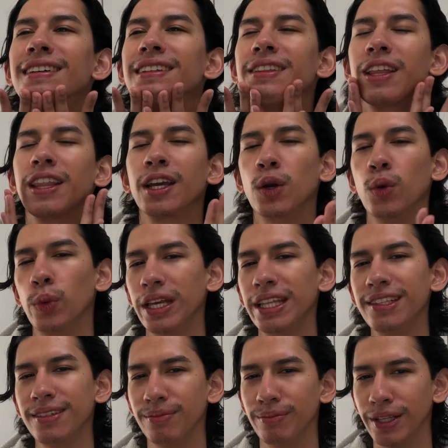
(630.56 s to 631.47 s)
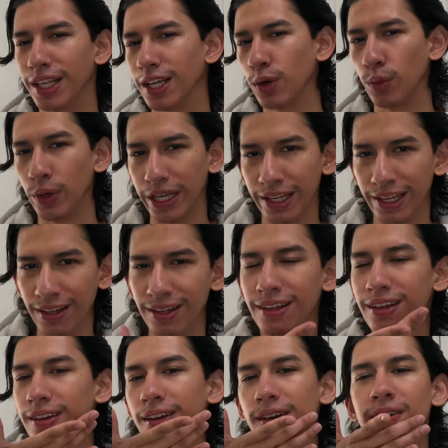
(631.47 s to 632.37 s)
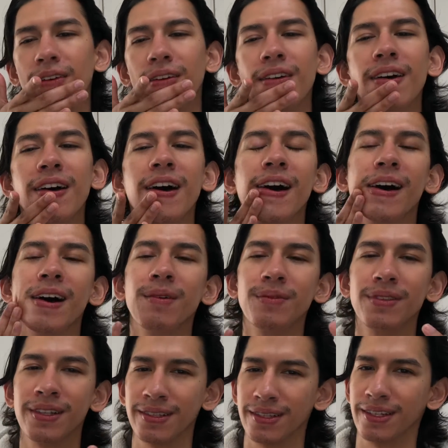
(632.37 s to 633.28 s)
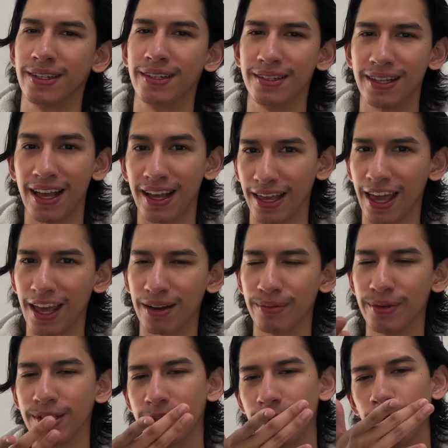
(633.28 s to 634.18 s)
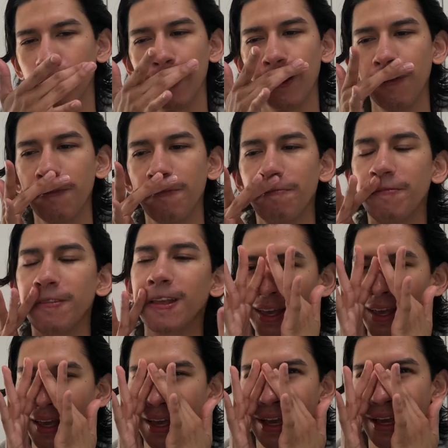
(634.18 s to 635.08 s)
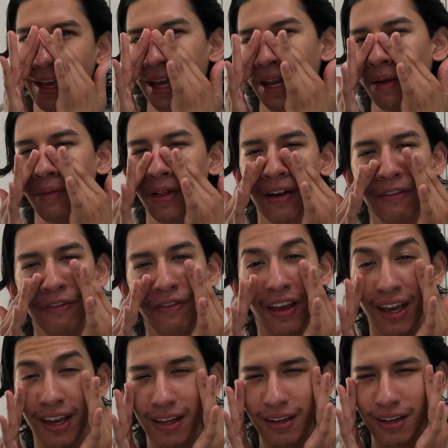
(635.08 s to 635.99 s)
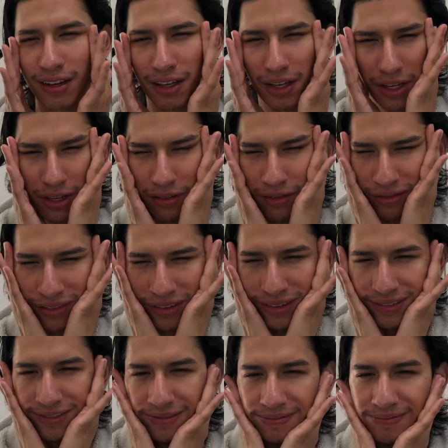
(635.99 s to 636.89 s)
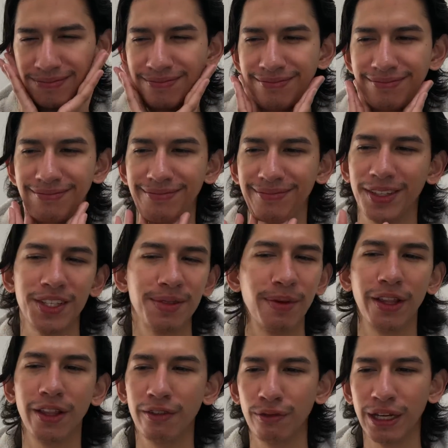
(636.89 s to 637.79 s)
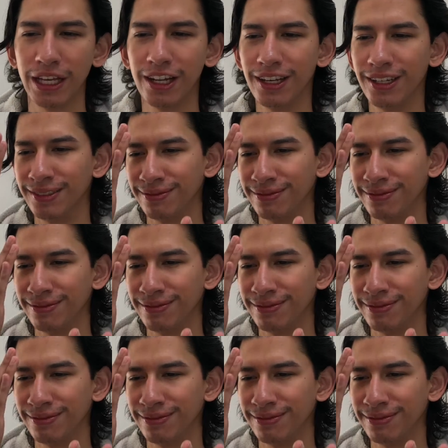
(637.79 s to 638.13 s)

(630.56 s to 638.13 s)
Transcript: Not like wheat, but like weed, since it is that cannabis oil. And I'm not a fan of the smell of weed,